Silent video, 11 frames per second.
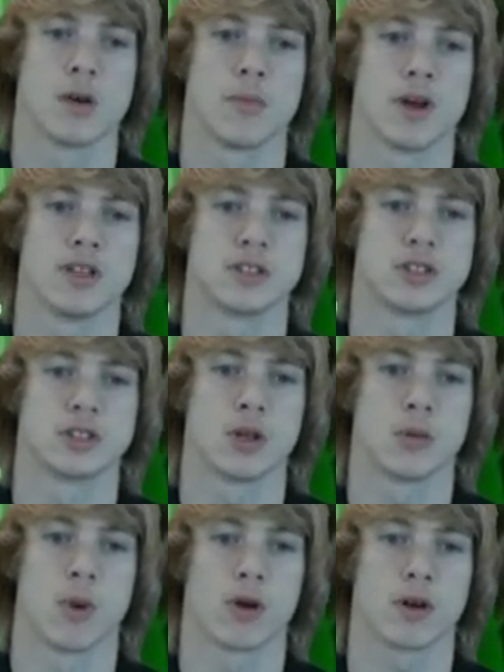but it is a show
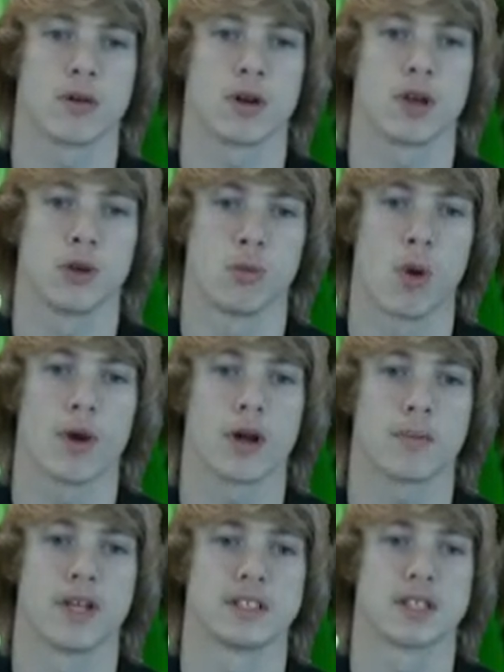you, want you won't want to
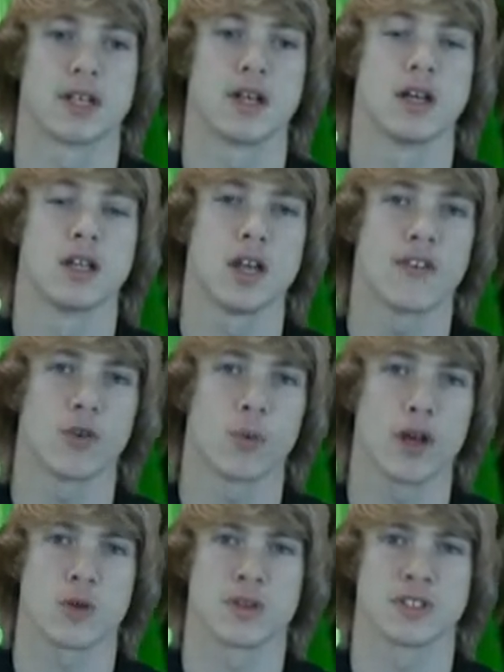miss. Now for
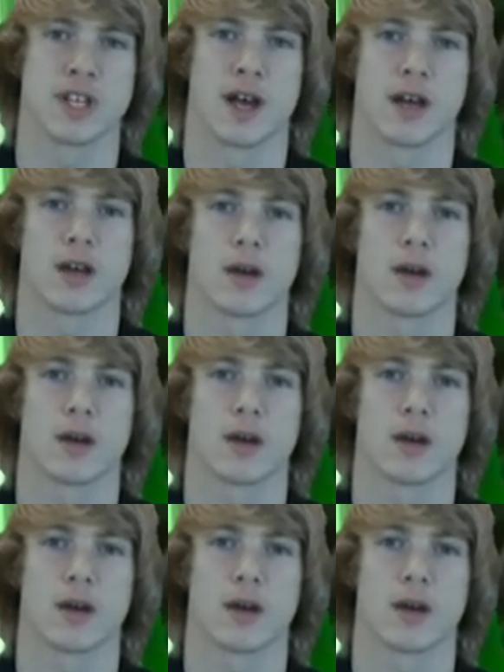weather with Zach.